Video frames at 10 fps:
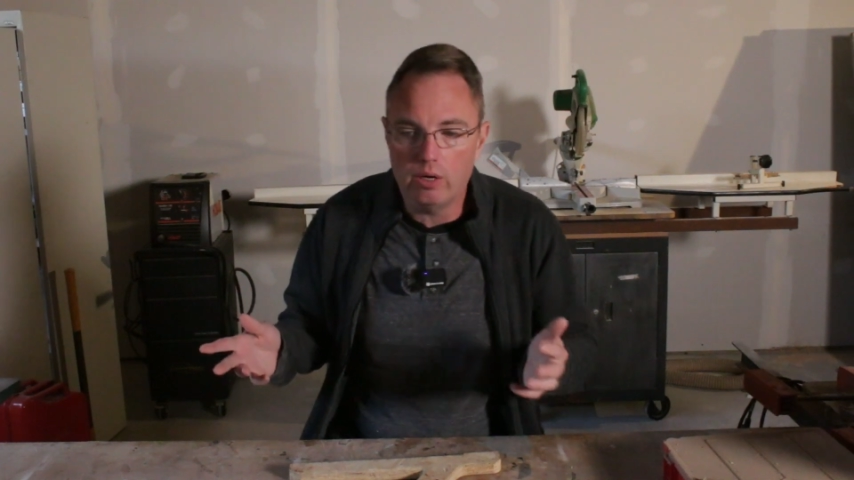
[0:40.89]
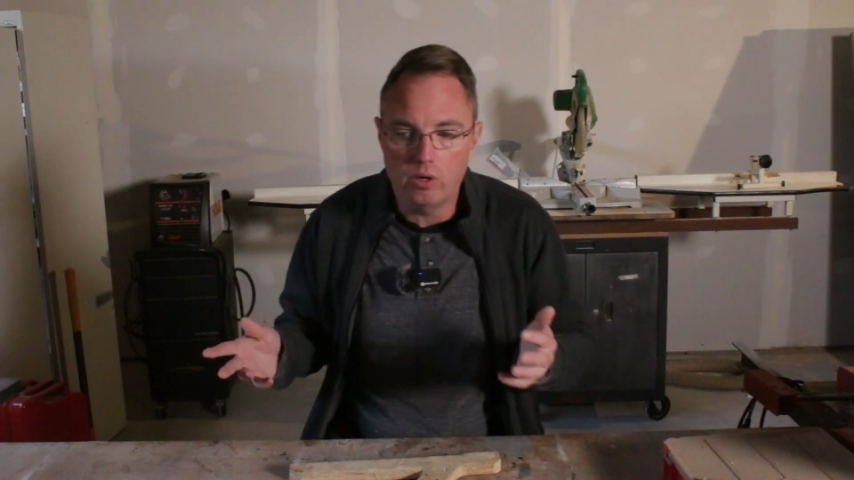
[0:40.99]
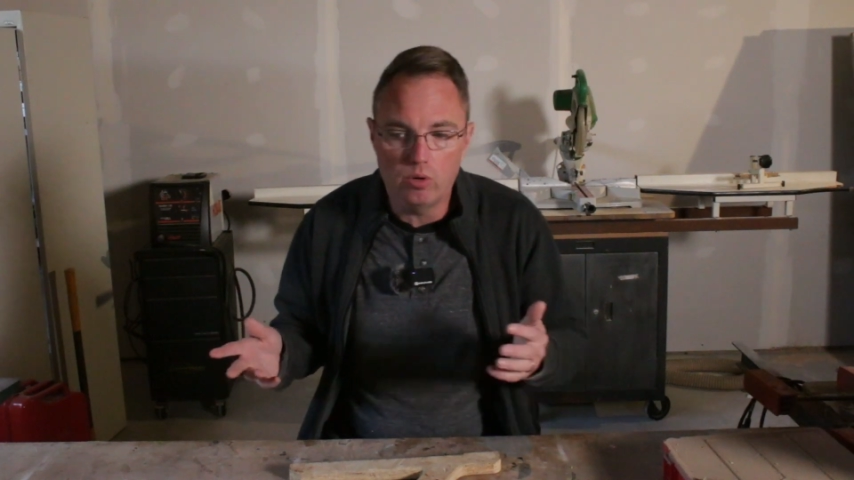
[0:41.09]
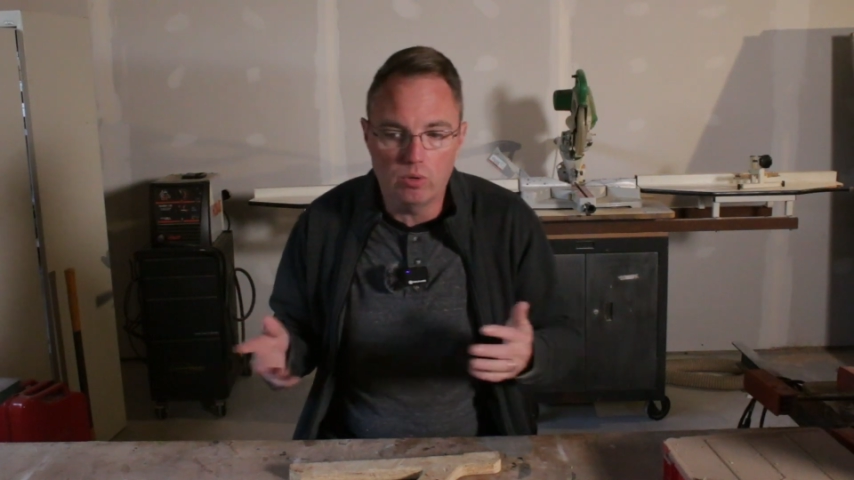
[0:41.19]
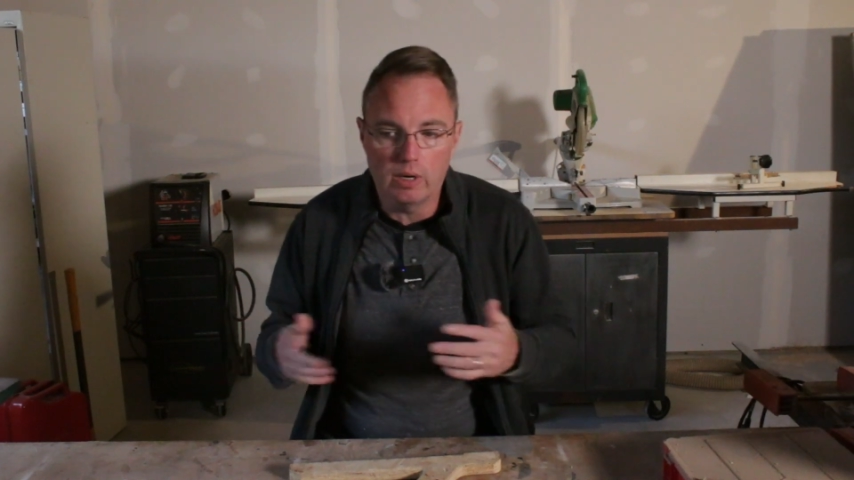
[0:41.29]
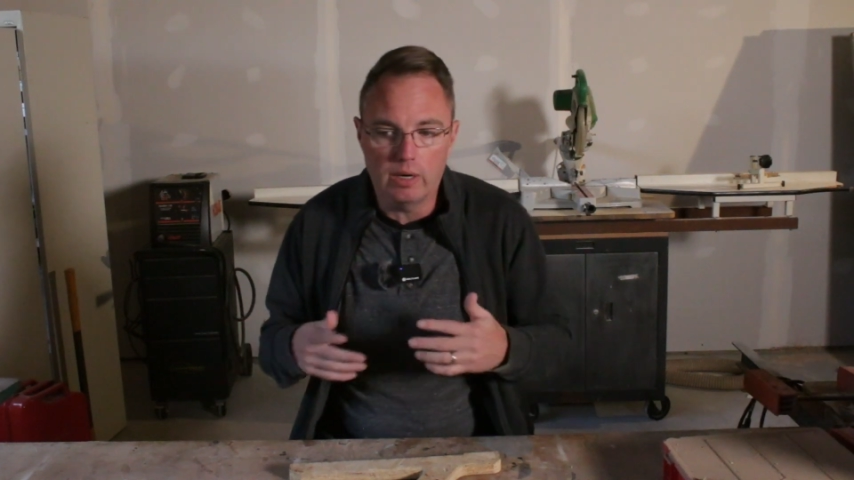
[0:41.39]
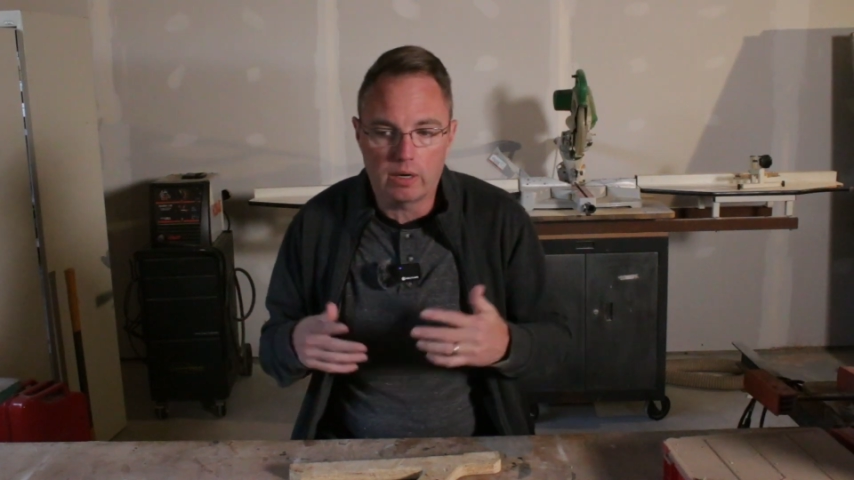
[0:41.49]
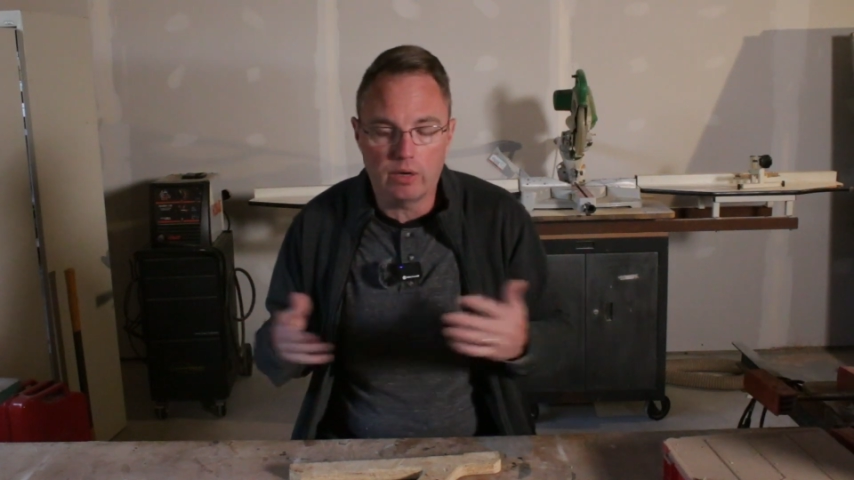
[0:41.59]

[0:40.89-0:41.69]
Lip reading: new